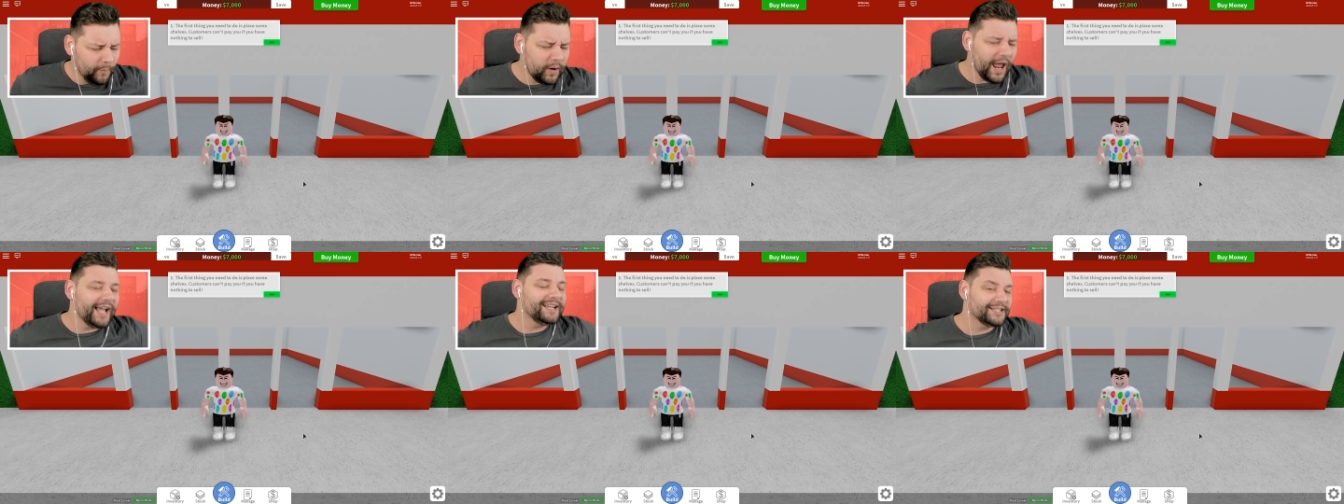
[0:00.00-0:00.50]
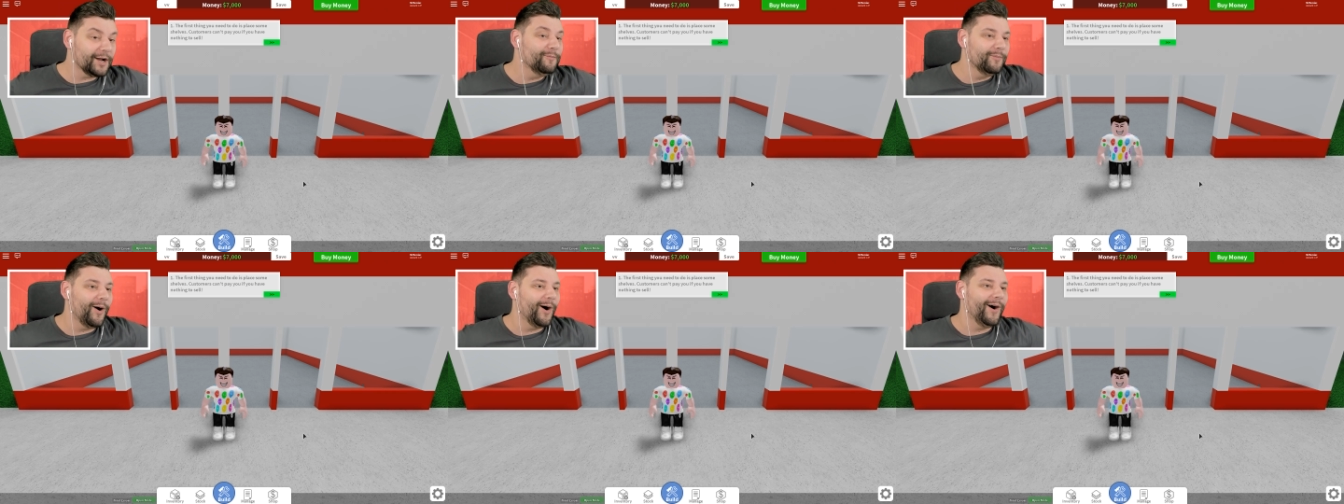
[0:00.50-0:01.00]
Play some
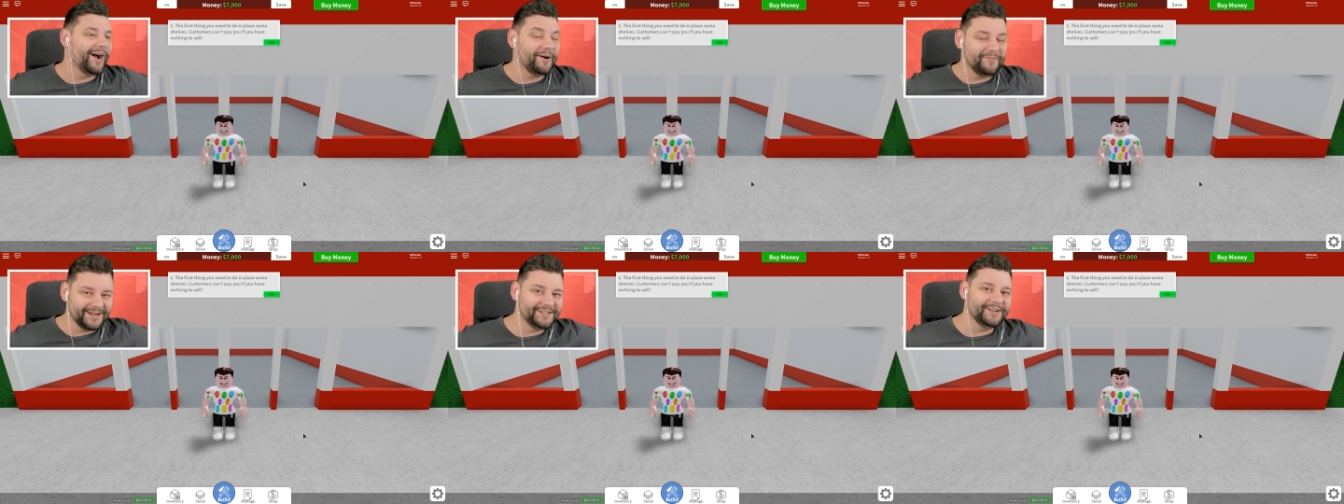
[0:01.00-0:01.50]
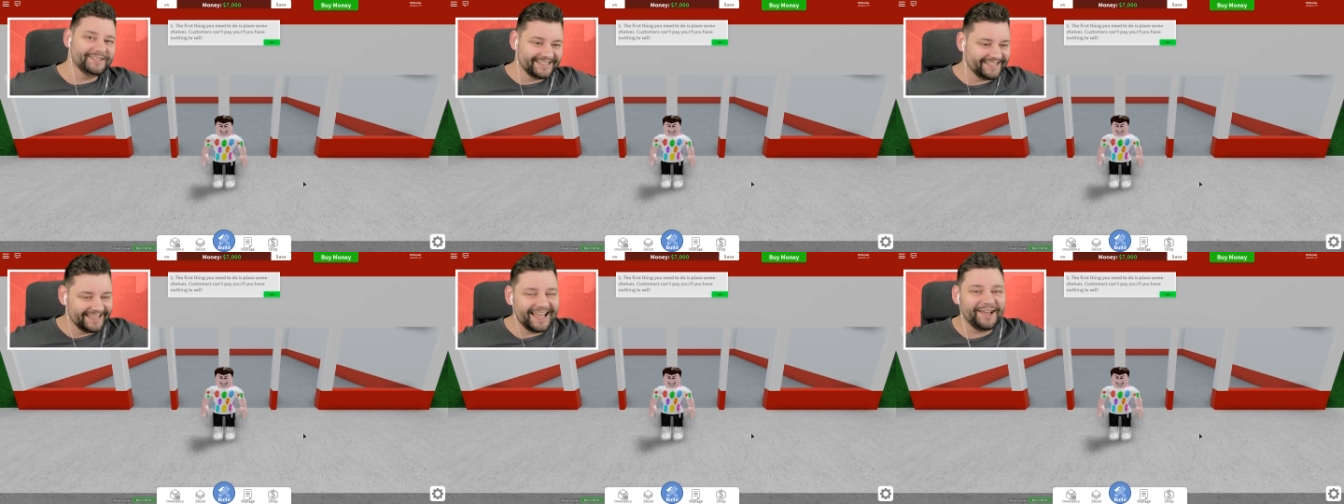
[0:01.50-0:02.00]
more and we'll do,
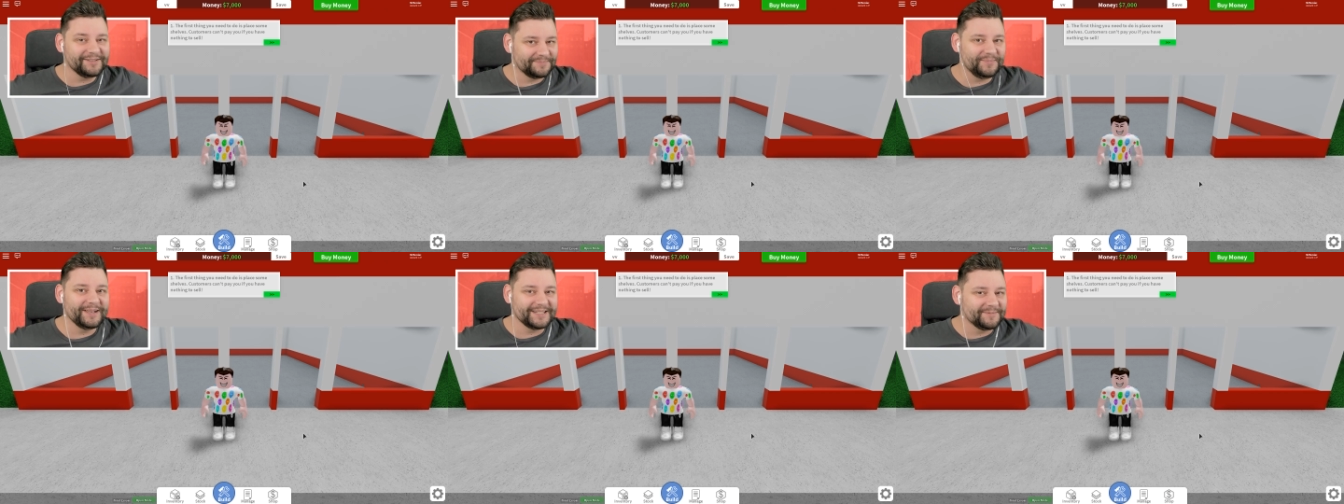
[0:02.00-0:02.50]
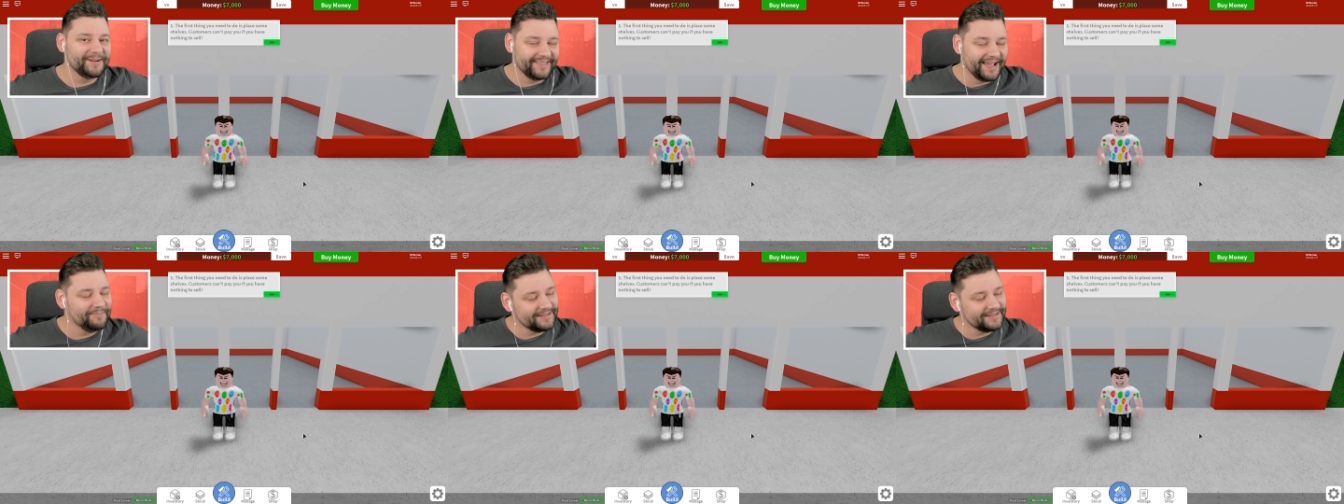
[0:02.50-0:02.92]
just see that was pretty smooth there.